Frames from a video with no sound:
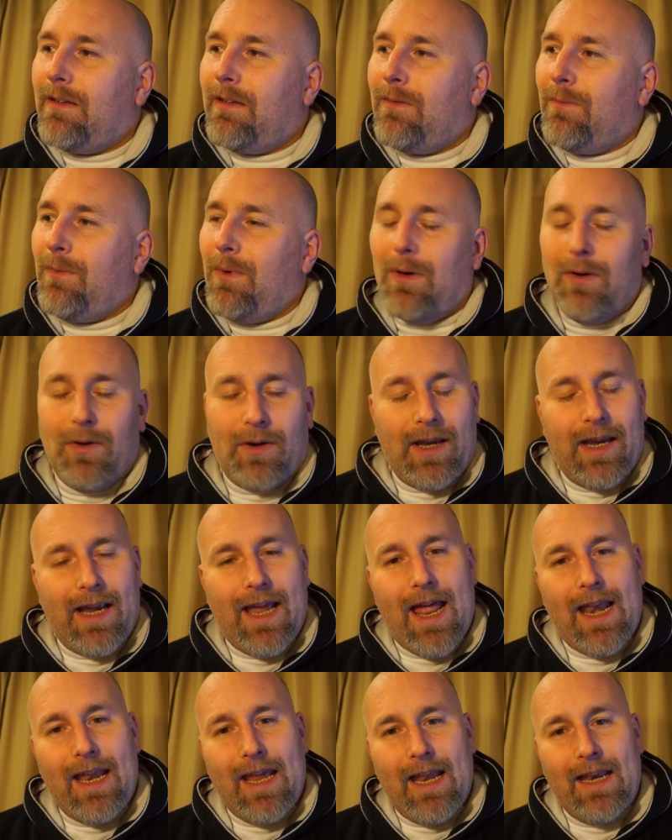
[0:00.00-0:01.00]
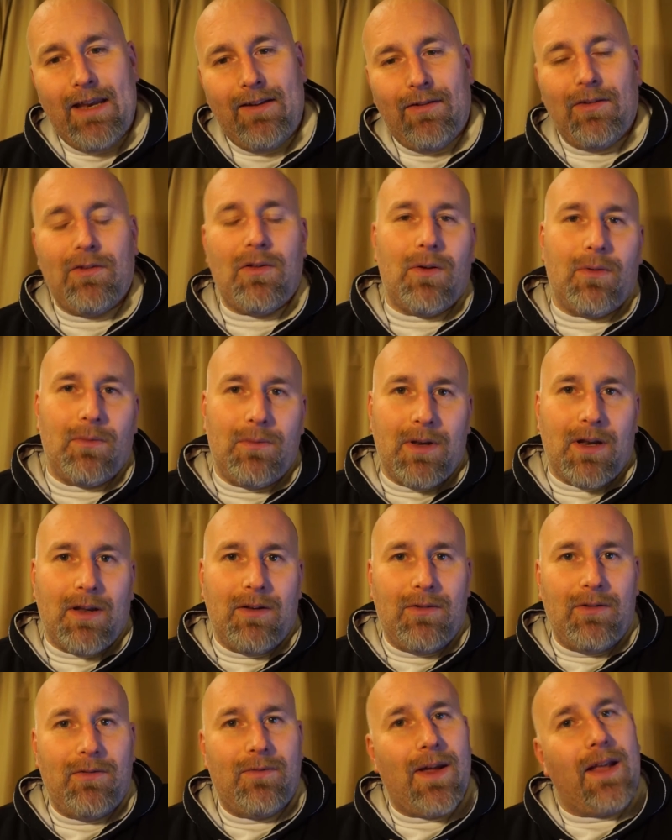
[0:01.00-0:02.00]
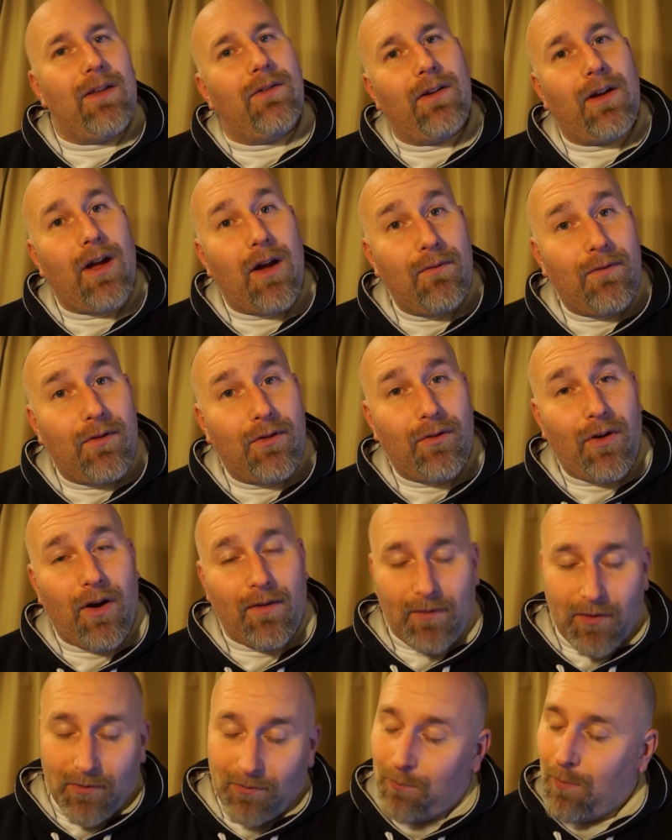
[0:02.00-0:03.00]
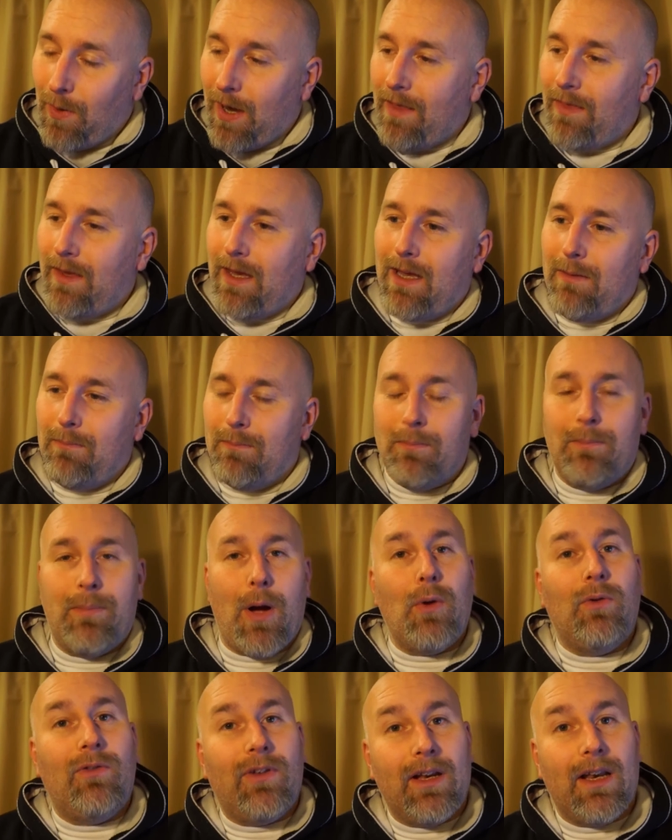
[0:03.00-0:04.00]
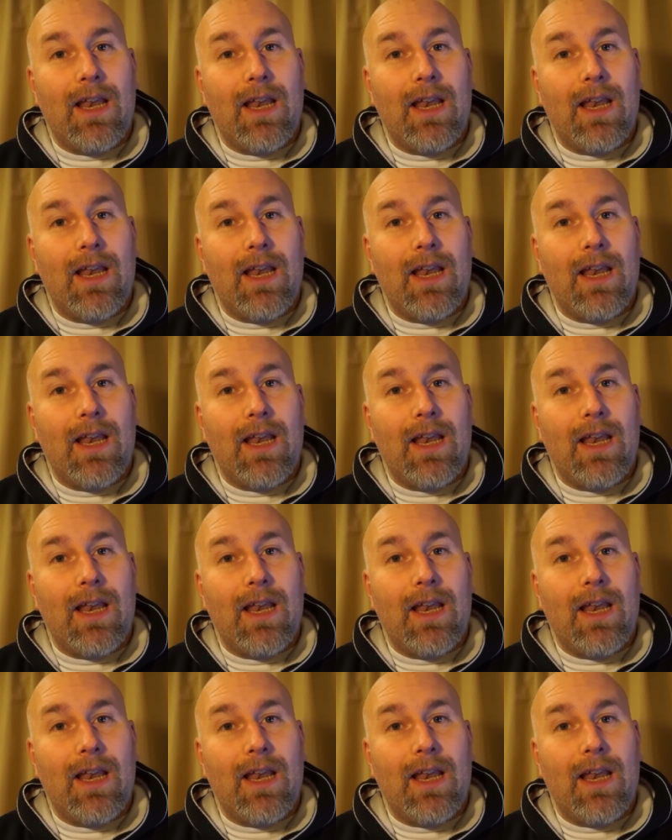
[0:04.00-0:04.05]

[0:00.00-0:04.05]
We were looking at it, and he says, "Oh, you know, do you fancy going for a drive?" Because where the boating